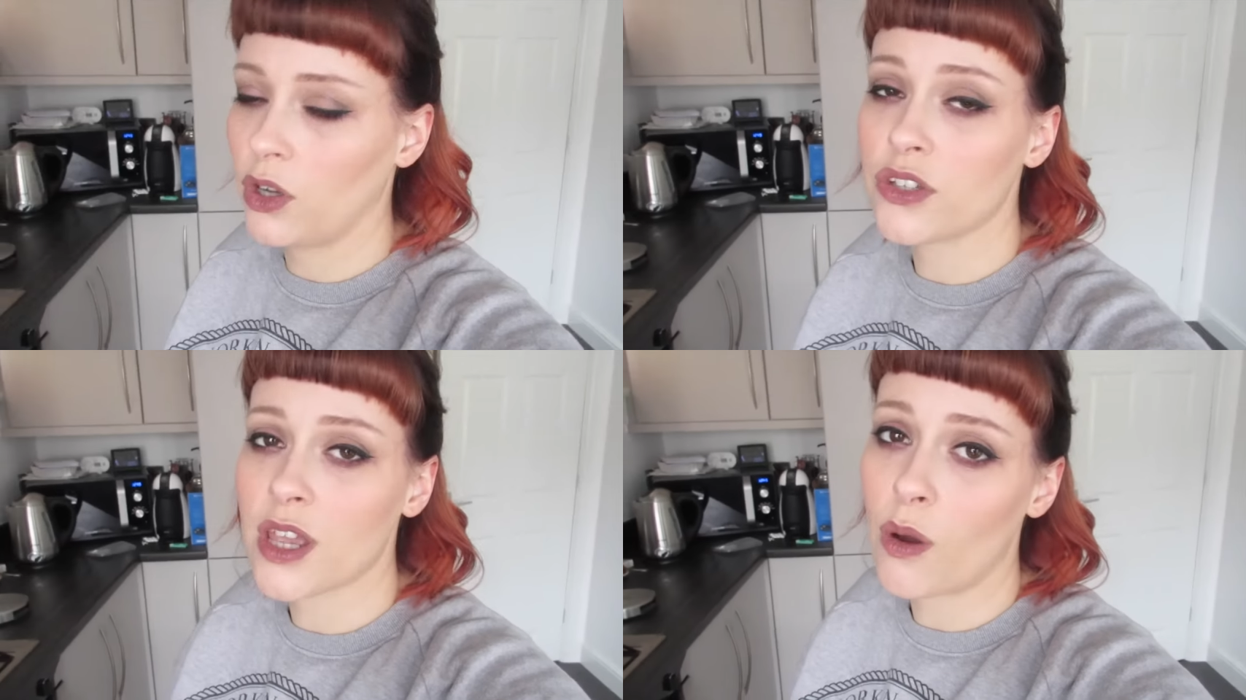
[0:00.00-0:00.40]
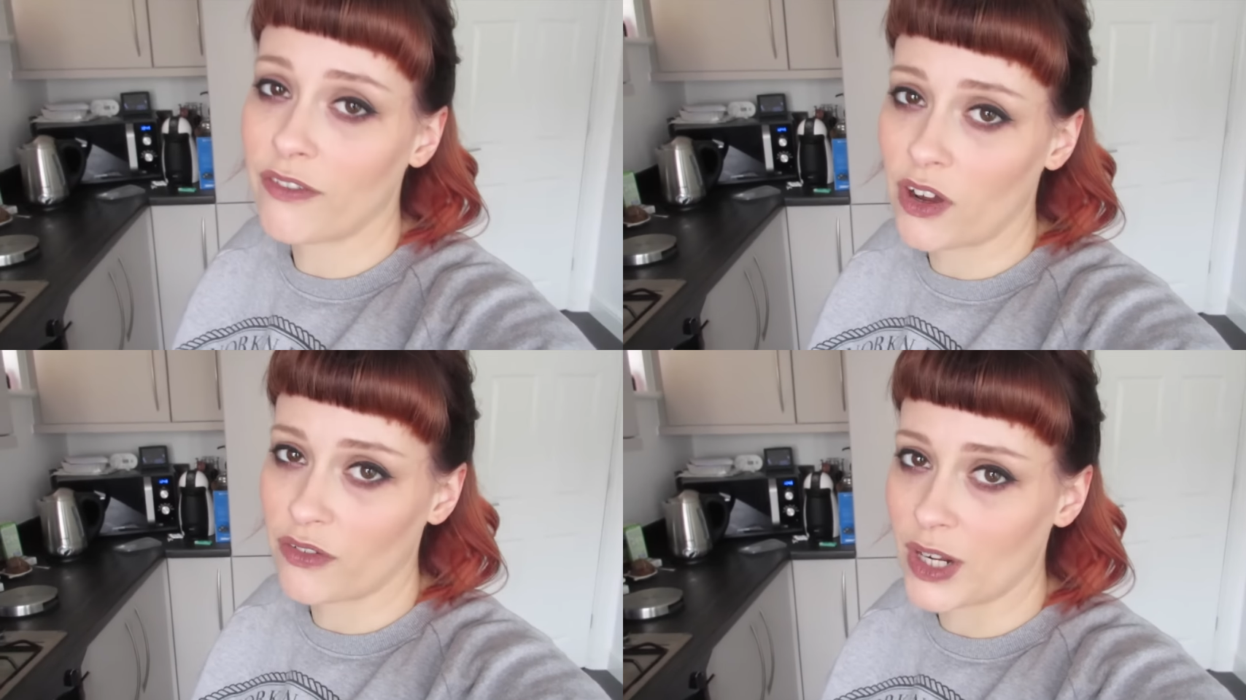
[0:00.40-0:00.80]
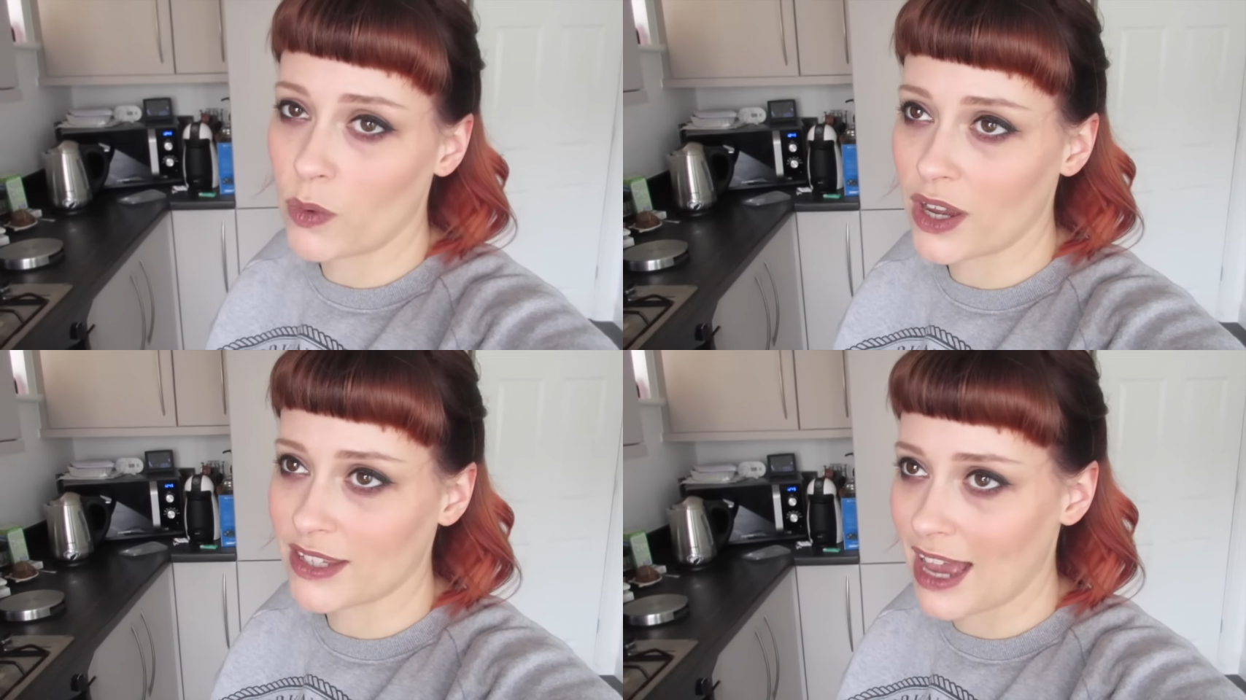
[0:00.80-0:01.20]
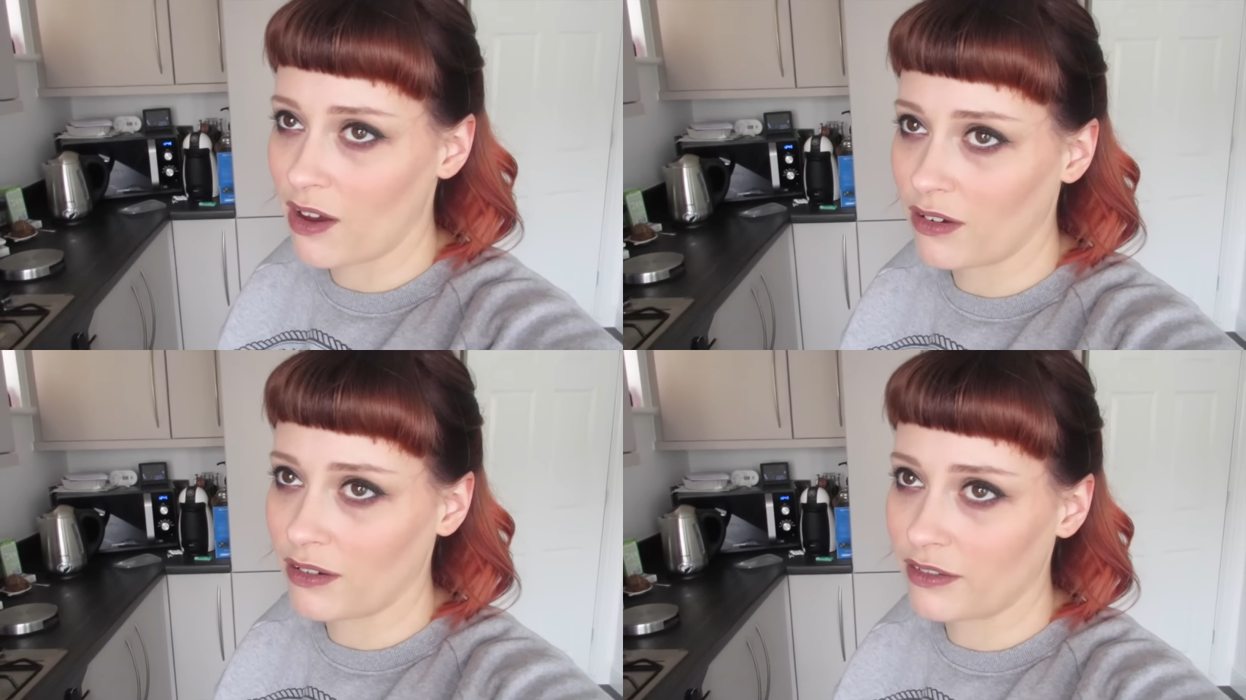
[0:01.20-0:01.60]
also, I've not really worked
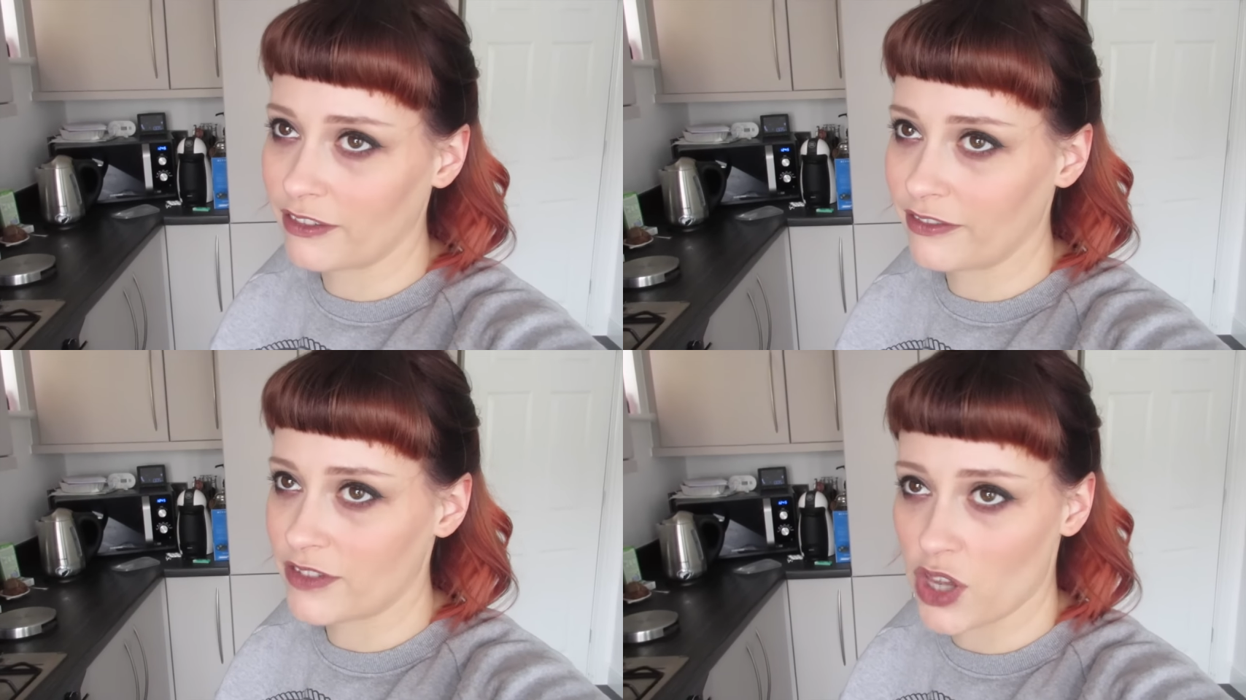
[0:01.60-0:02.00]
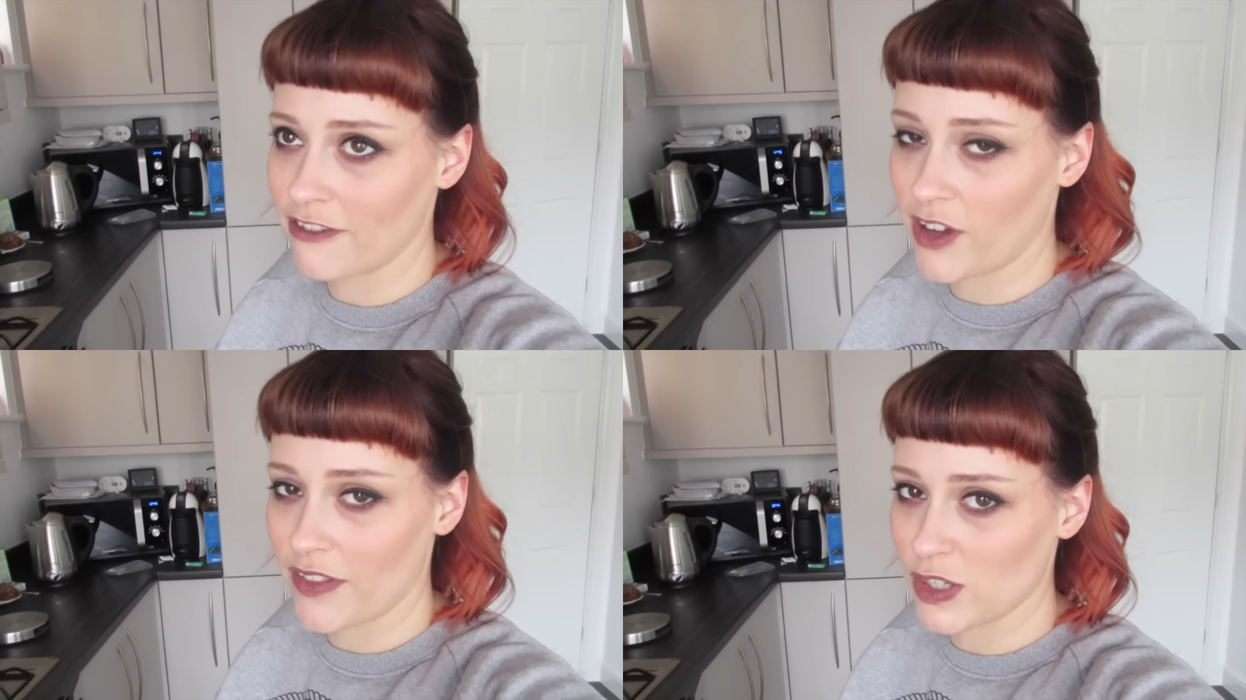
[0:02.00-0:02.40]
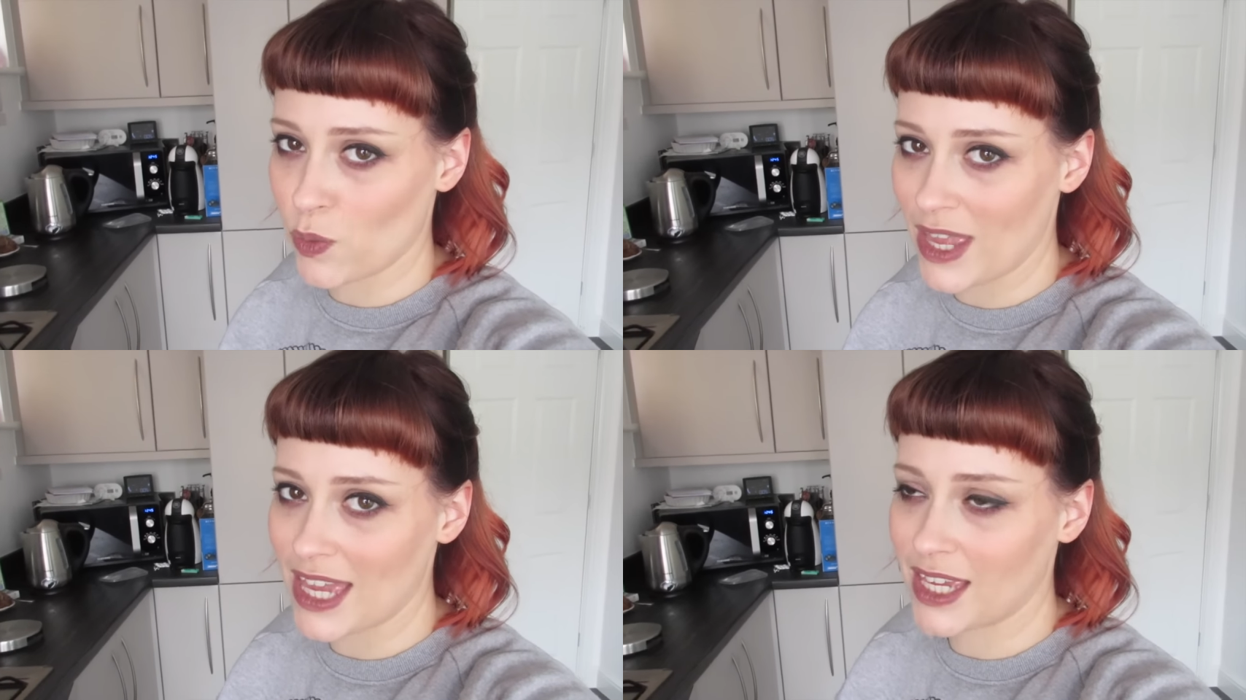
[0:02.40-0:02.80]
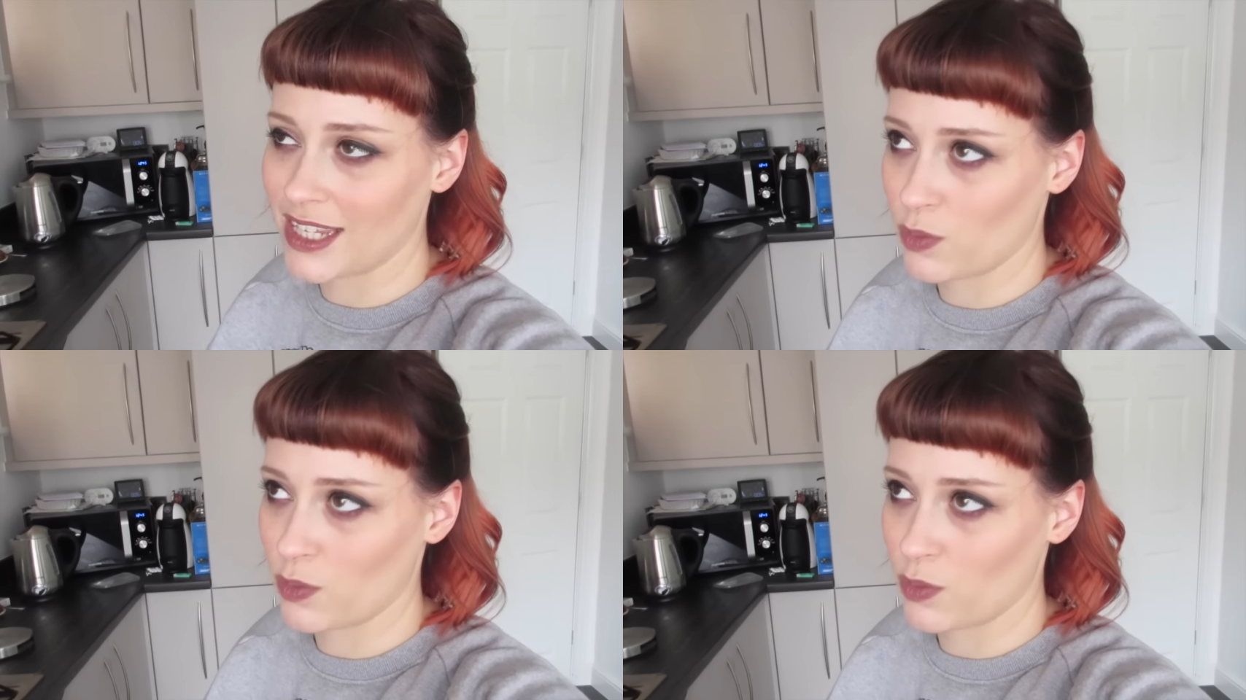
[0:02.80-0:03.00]
out so far this week.